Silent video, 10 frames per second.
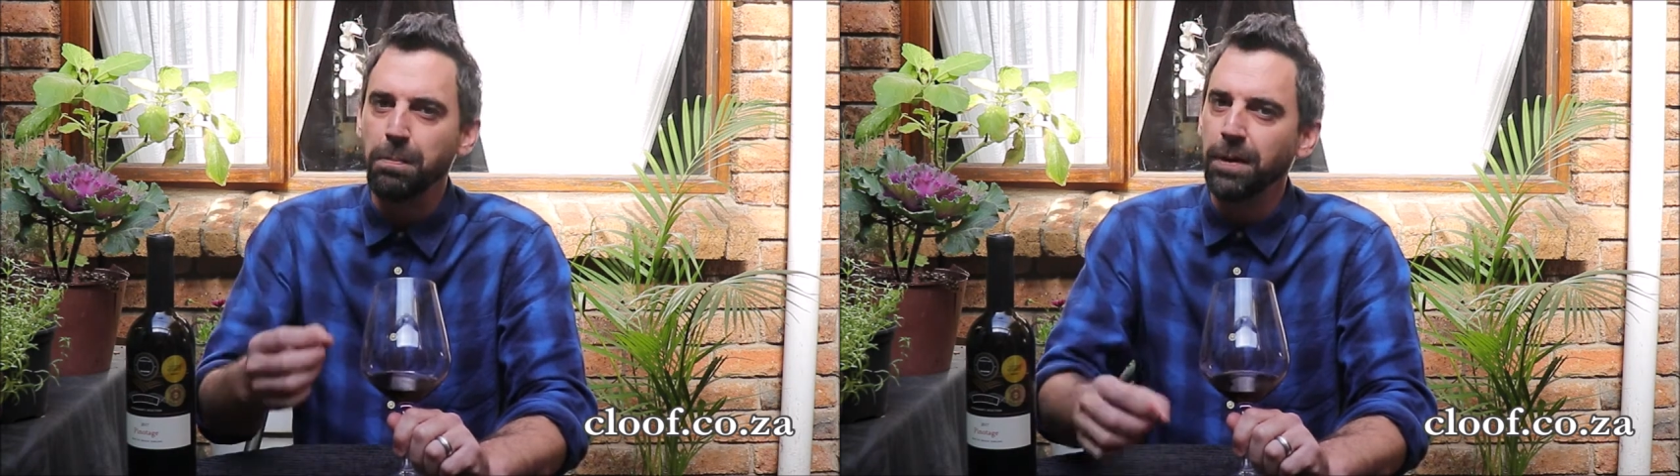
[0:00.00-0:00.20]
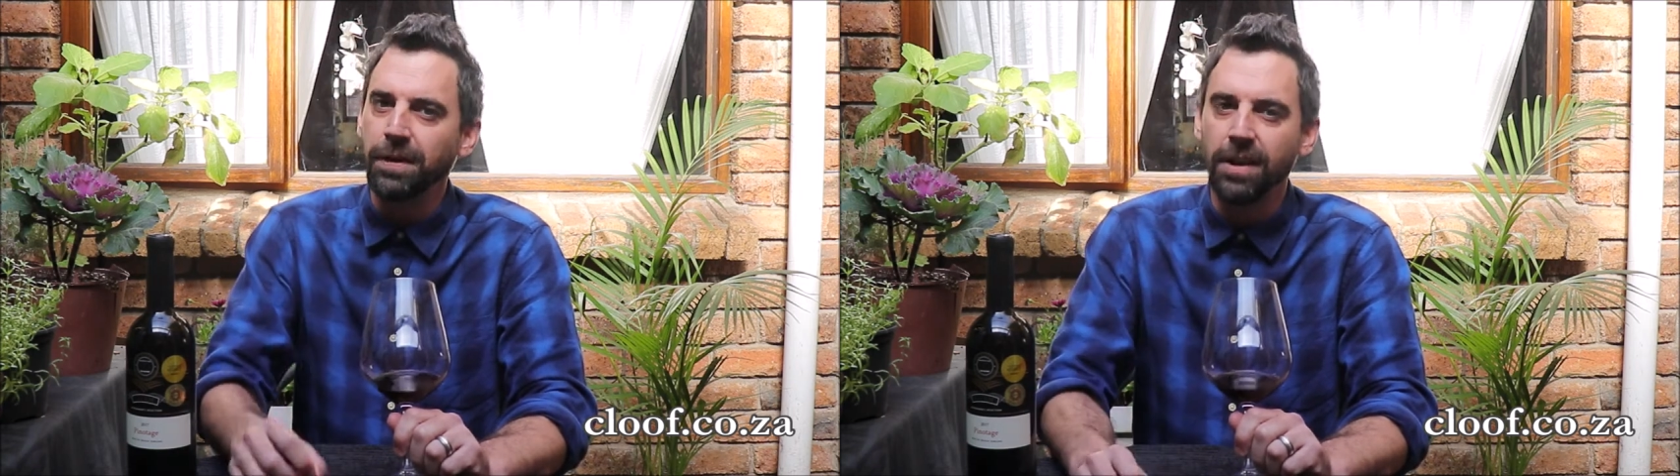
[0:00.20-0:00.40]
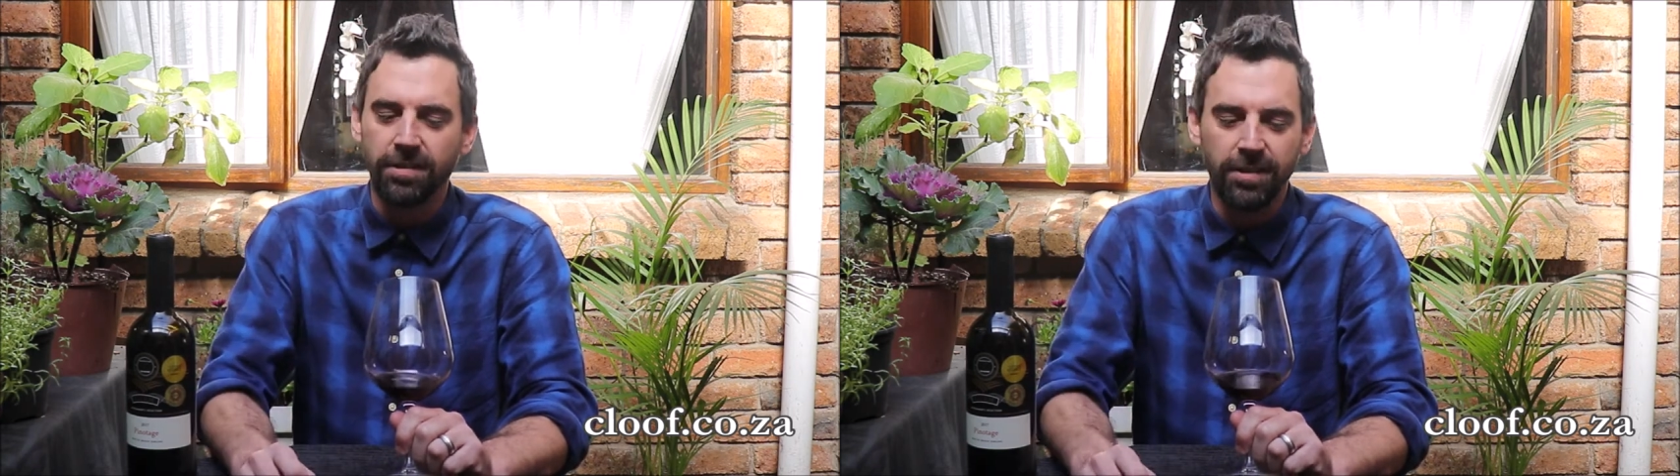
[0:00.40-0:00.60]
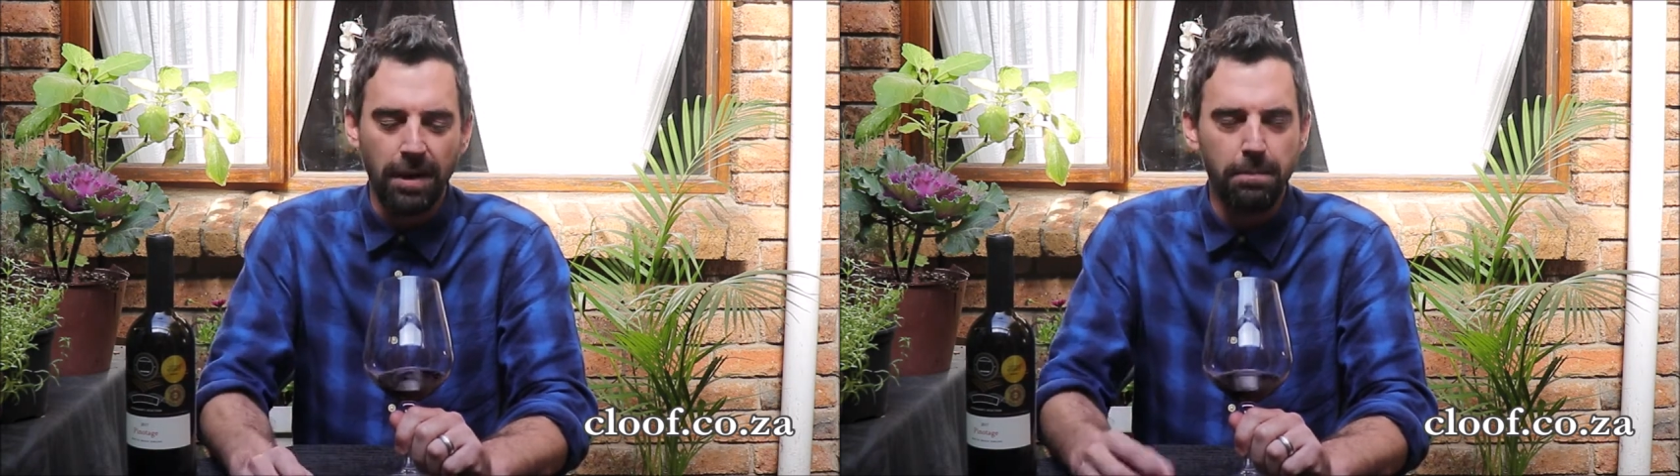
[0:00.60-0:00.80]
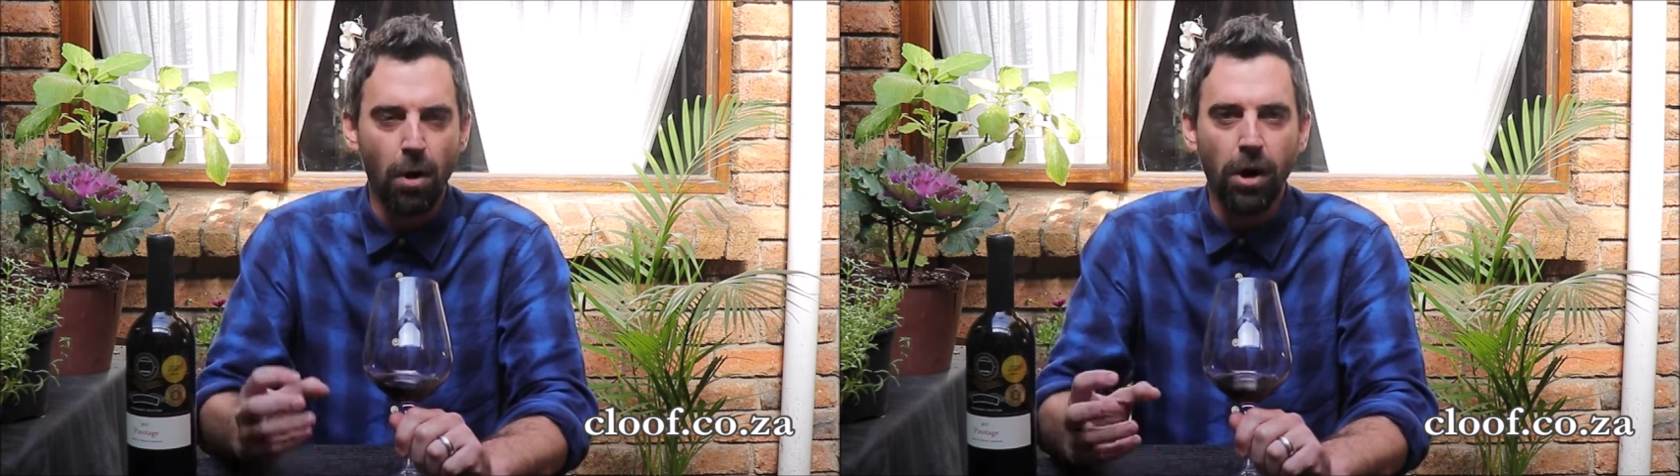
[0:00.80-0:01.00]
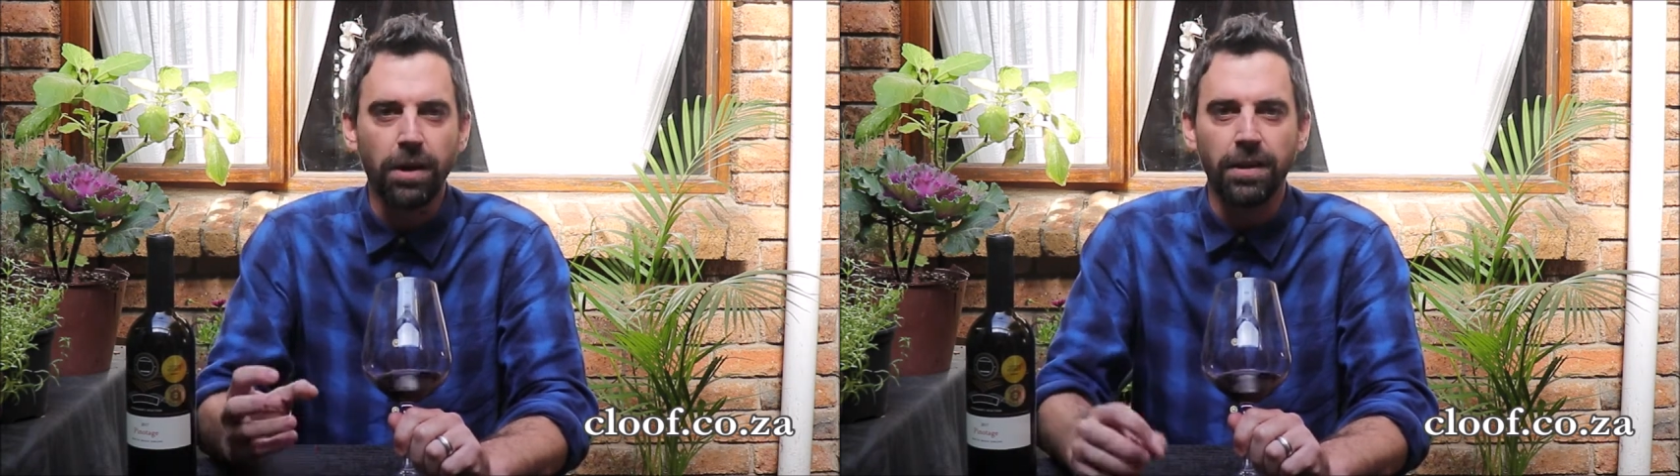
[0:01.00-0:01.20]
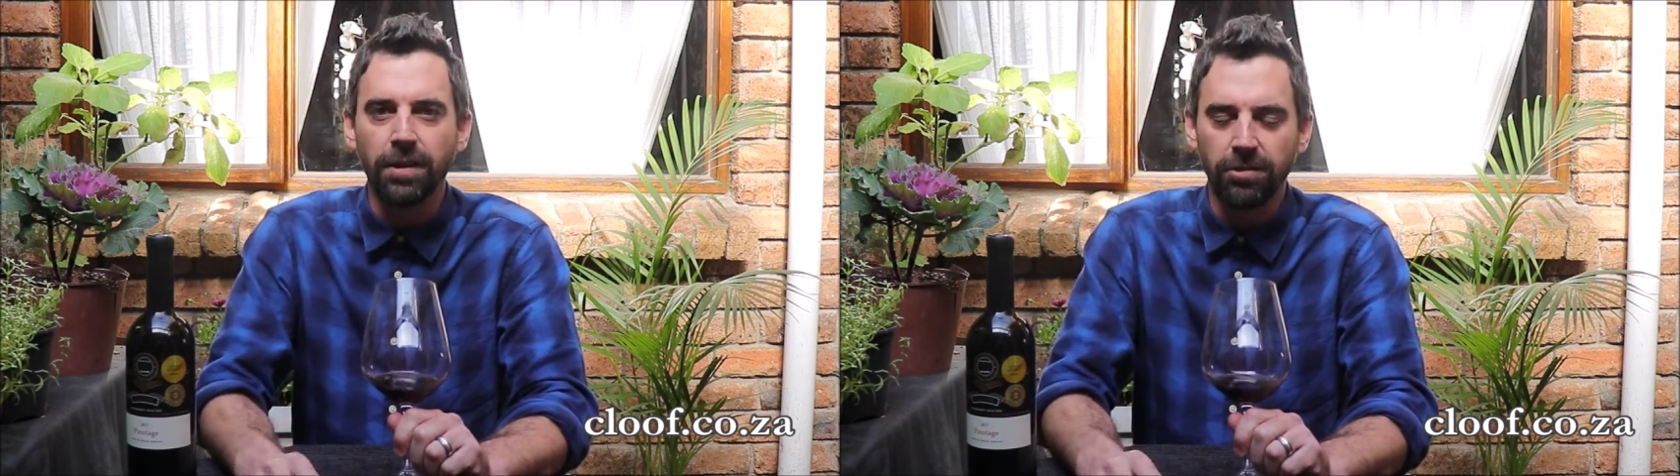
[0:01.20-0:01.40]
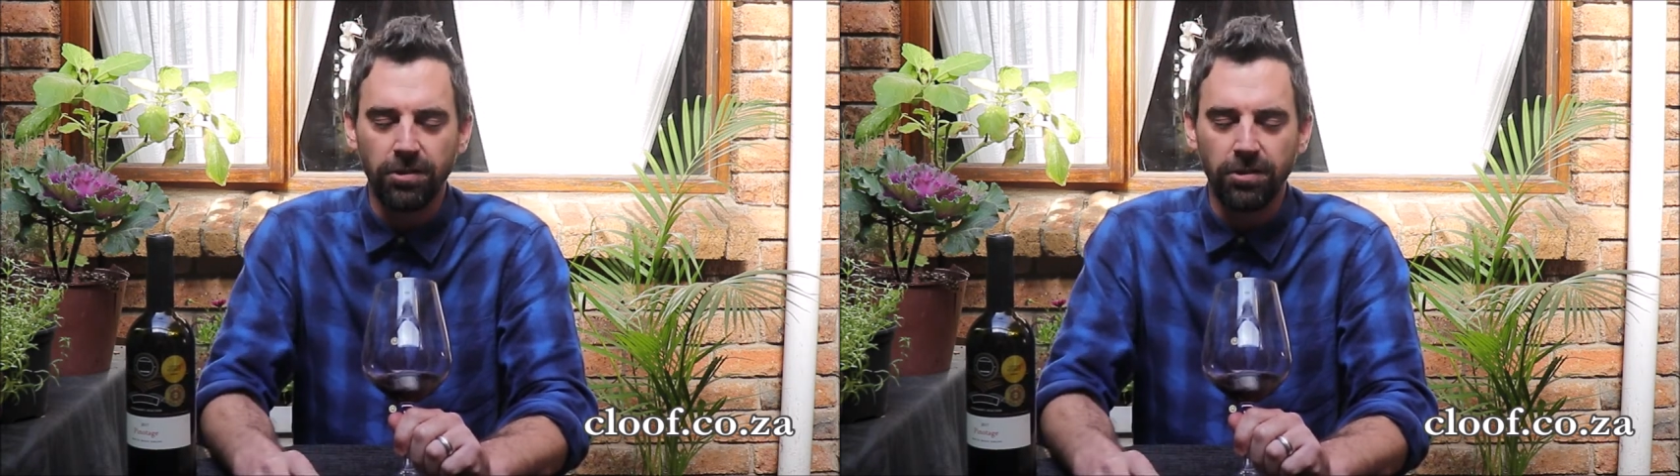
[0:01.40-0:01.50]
but it's that mocha that is